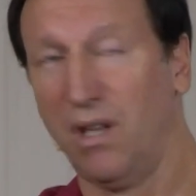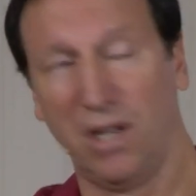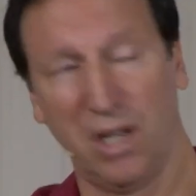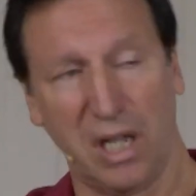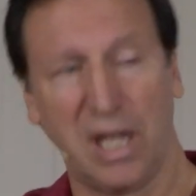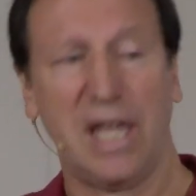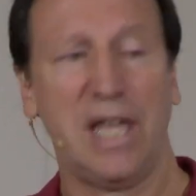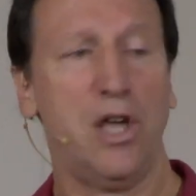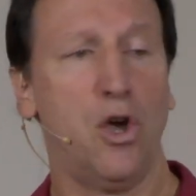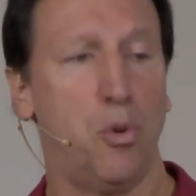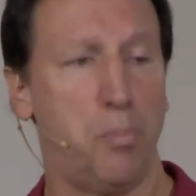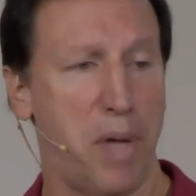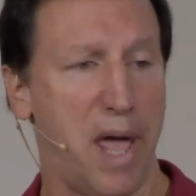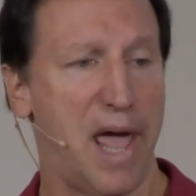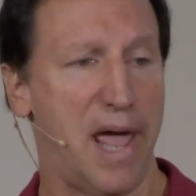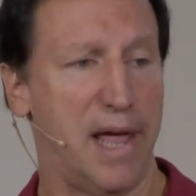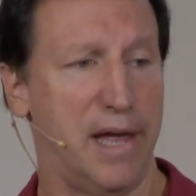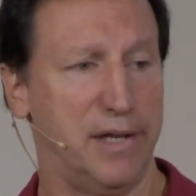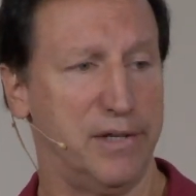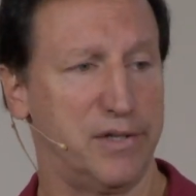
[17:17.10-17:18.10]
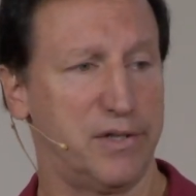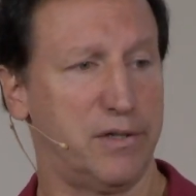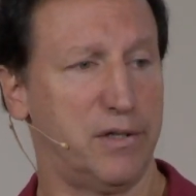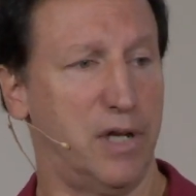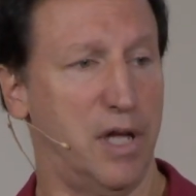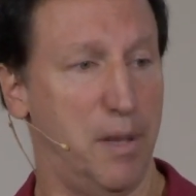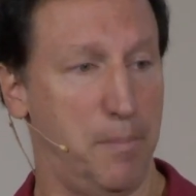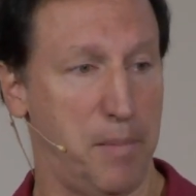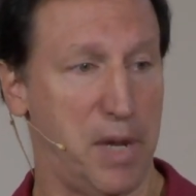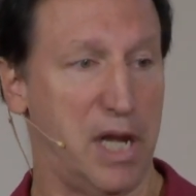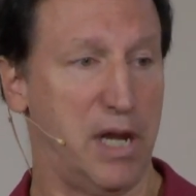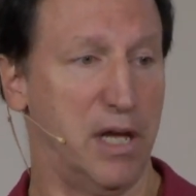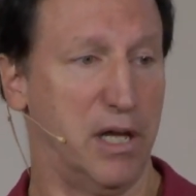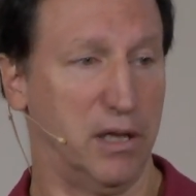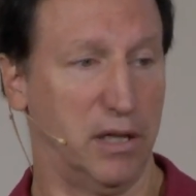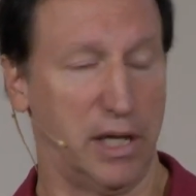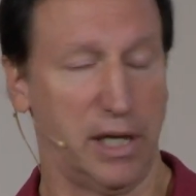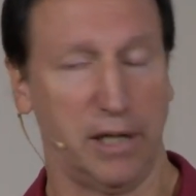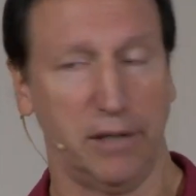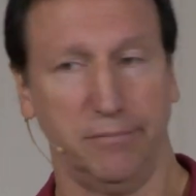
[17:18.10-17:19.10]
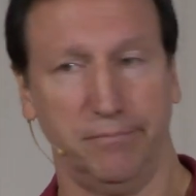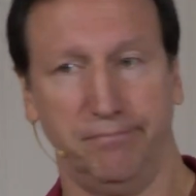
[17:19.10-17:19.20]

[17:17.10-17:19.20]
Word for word: He obeys immediately.